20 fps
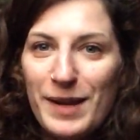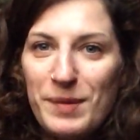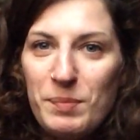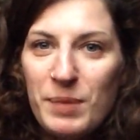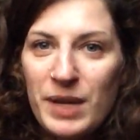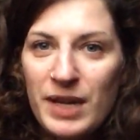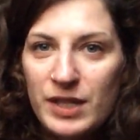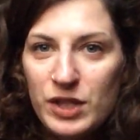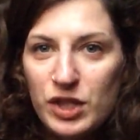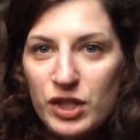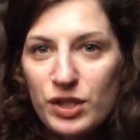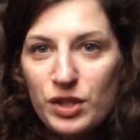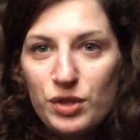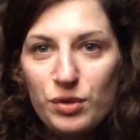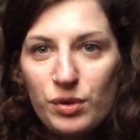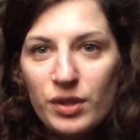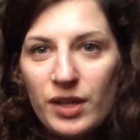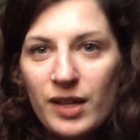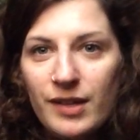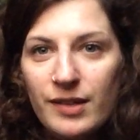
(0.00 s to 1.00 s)
pages
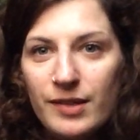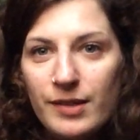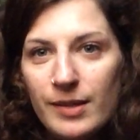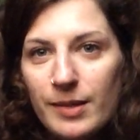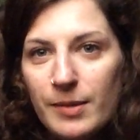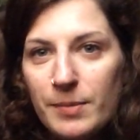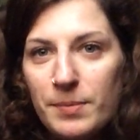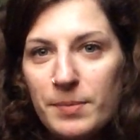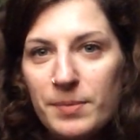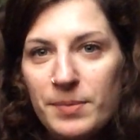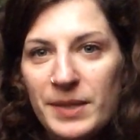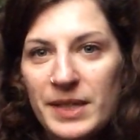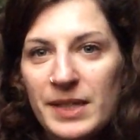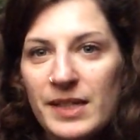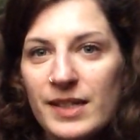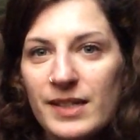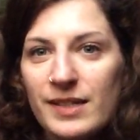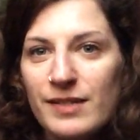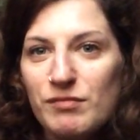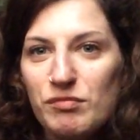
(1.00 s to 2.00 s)
to cut it up
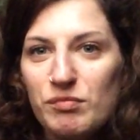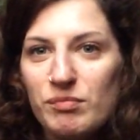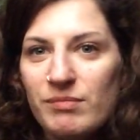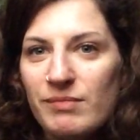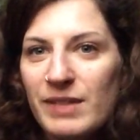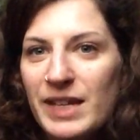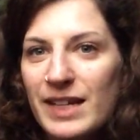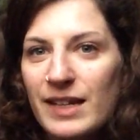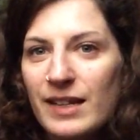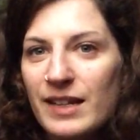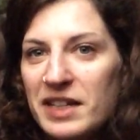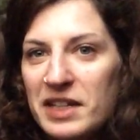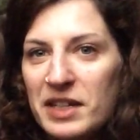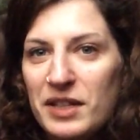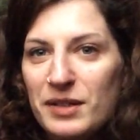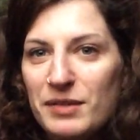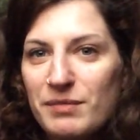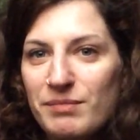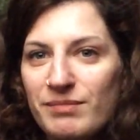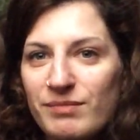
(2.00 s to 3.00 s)
and make like
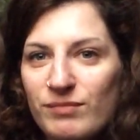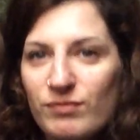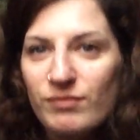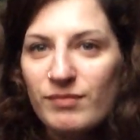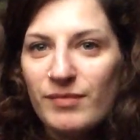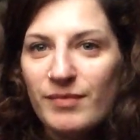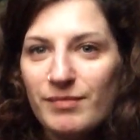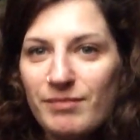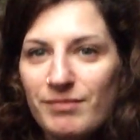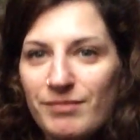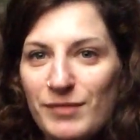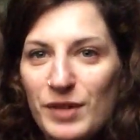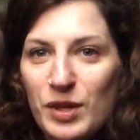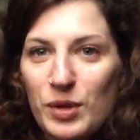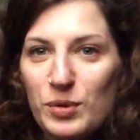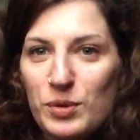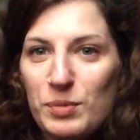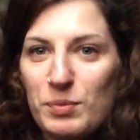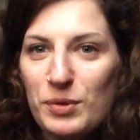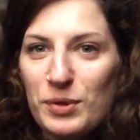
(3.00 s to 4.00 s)
a
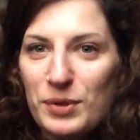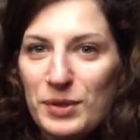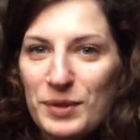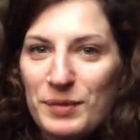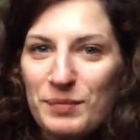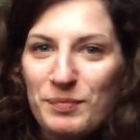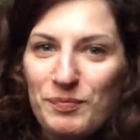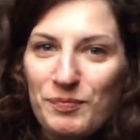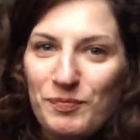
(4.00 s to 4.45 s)
notebook.